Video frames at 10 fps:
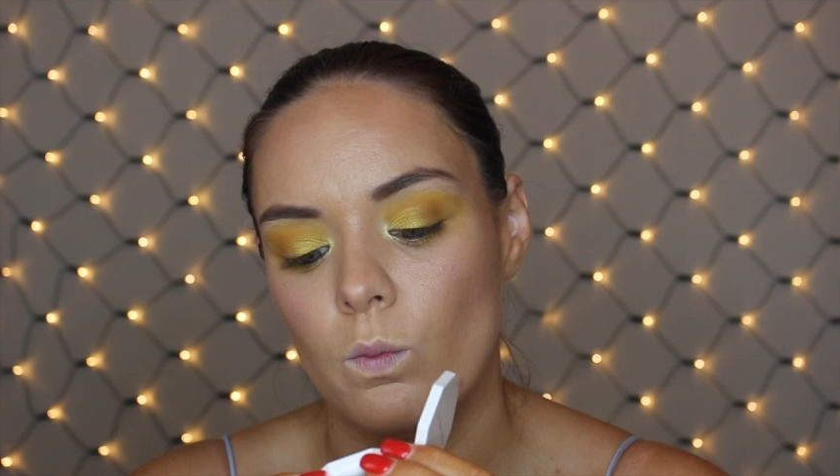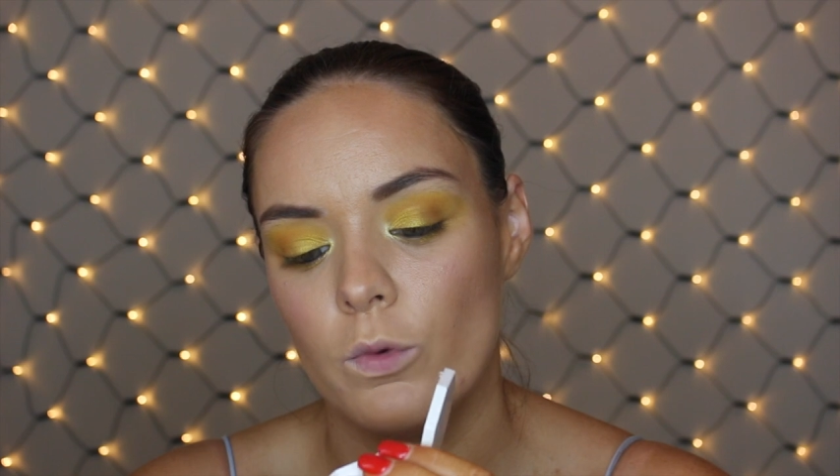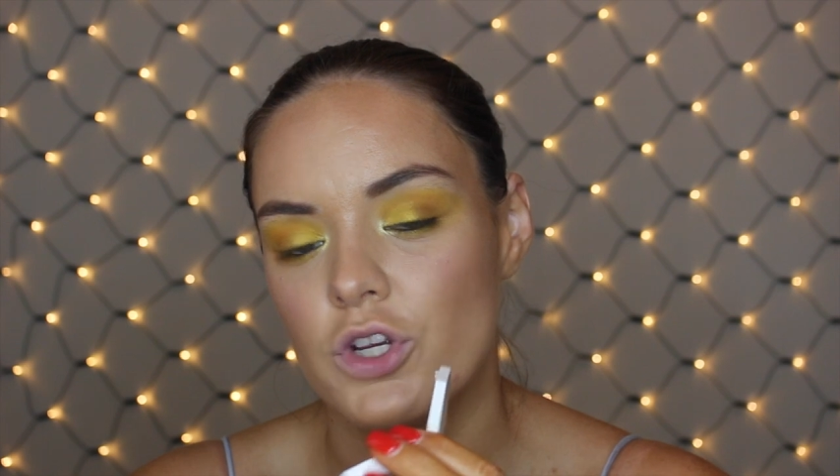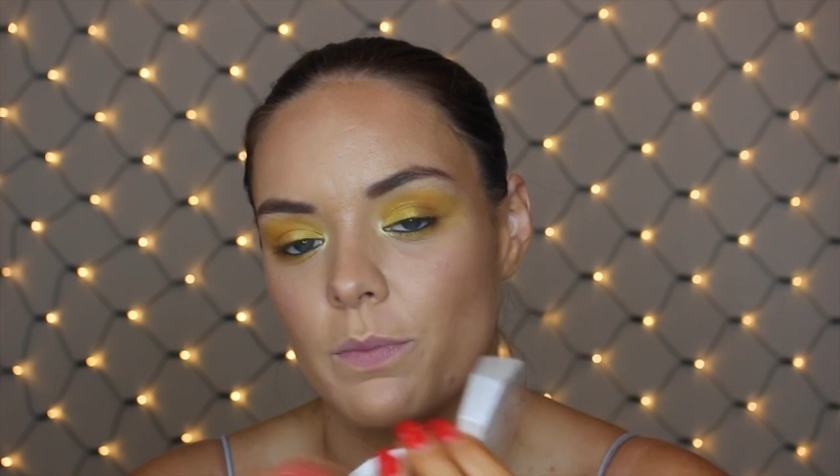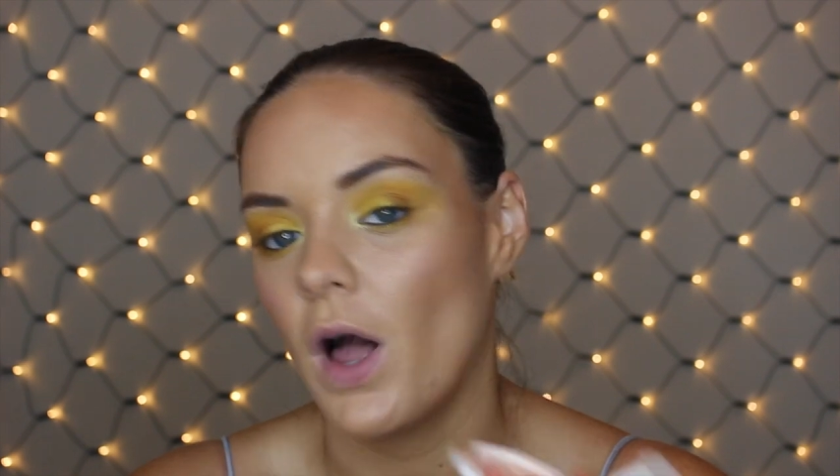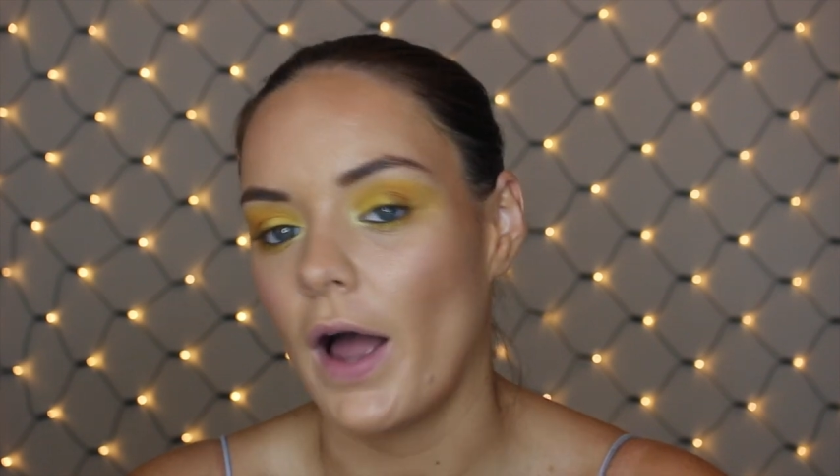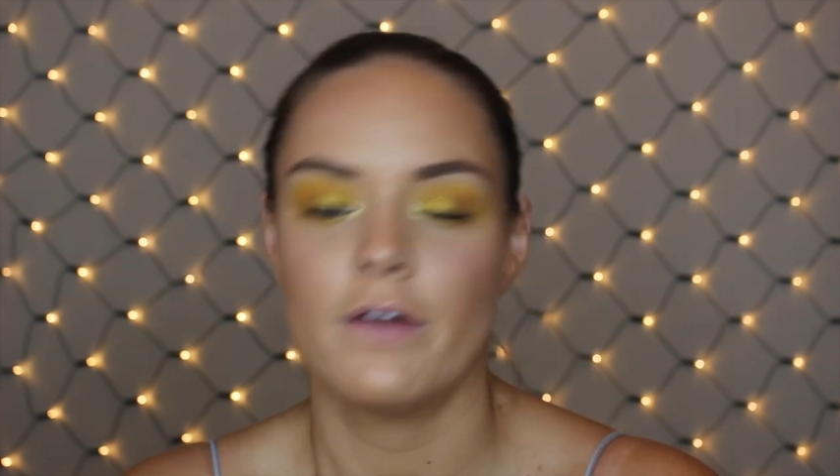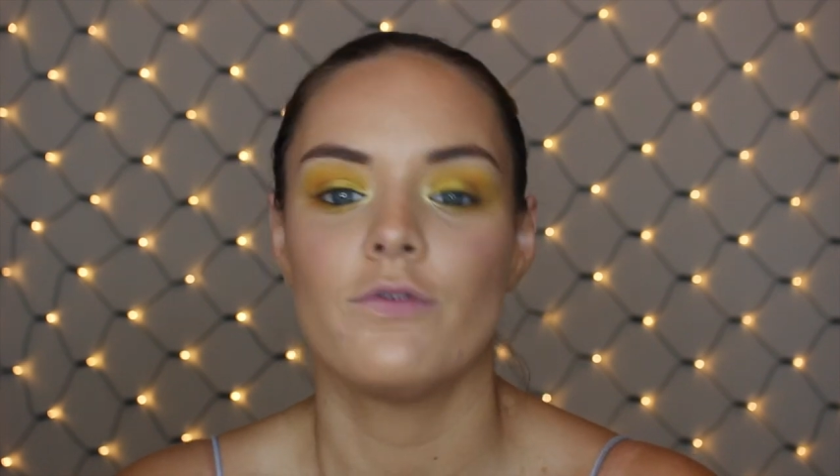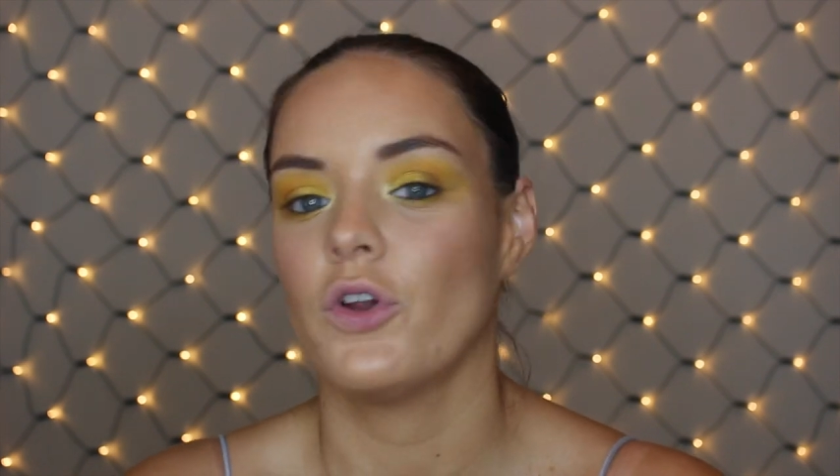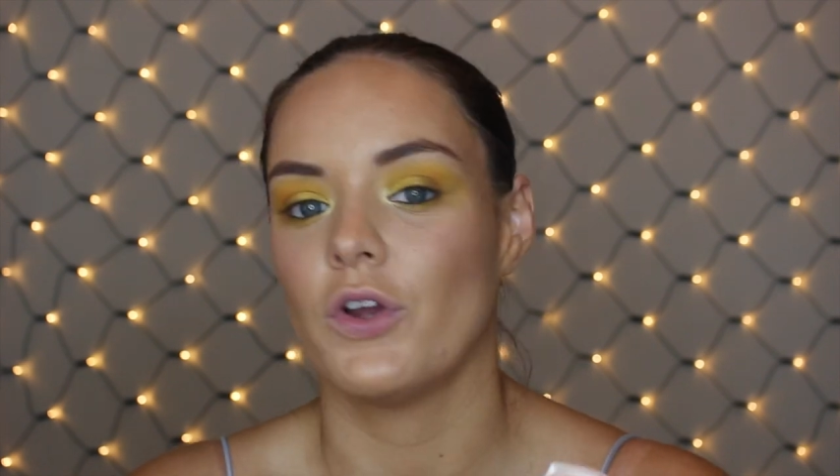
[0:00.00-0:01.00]
which I'm kind
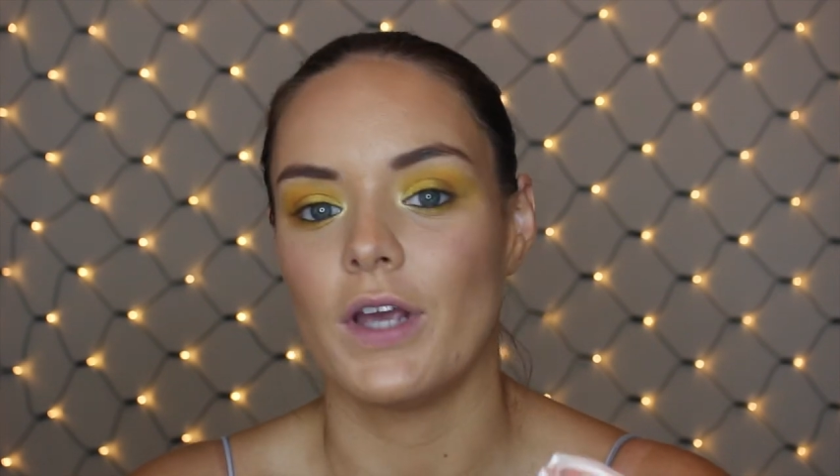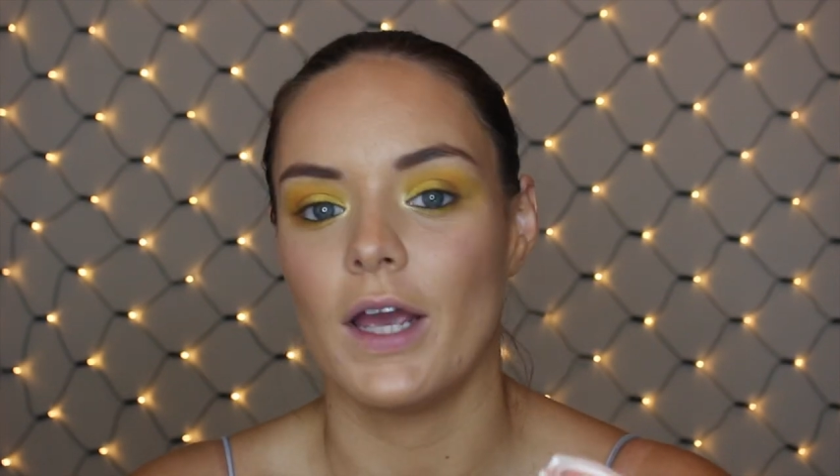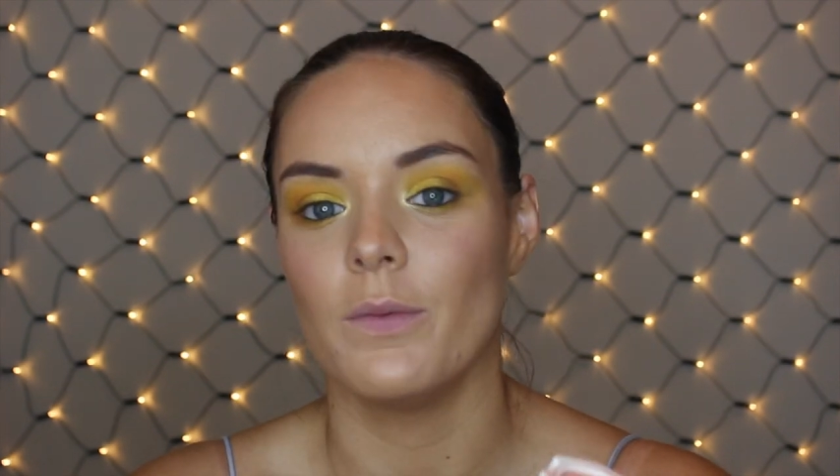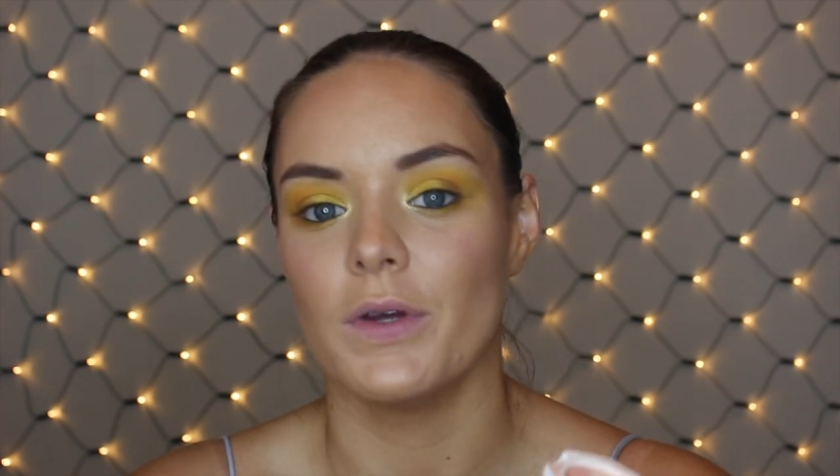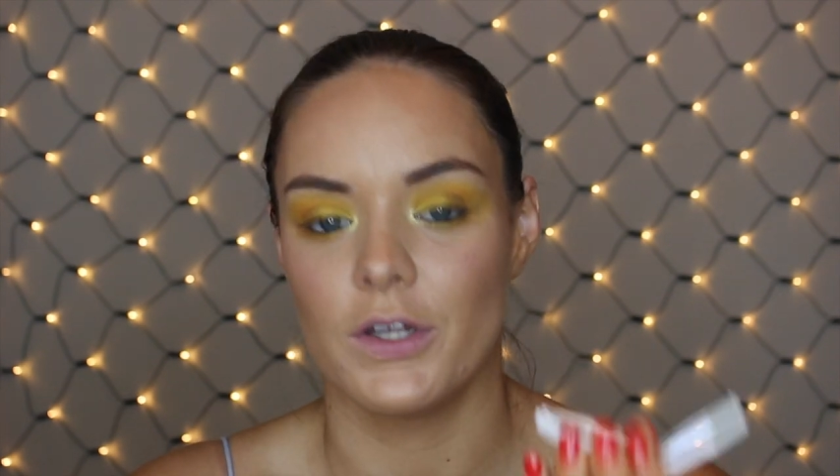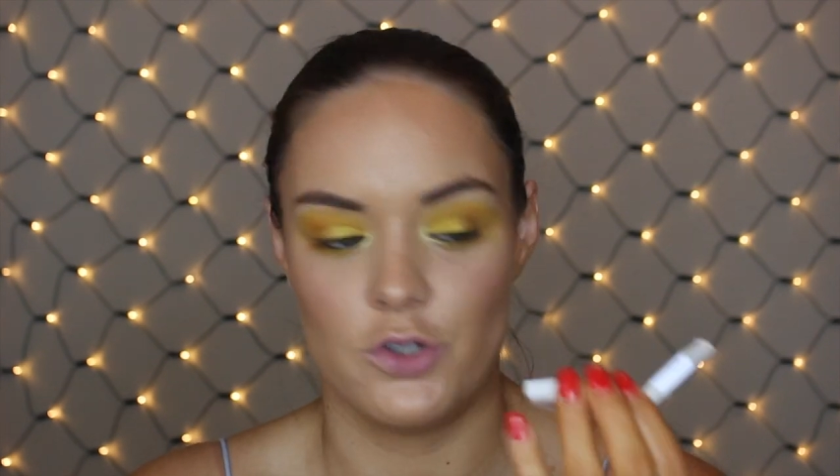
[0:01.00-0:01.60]
of not okay with.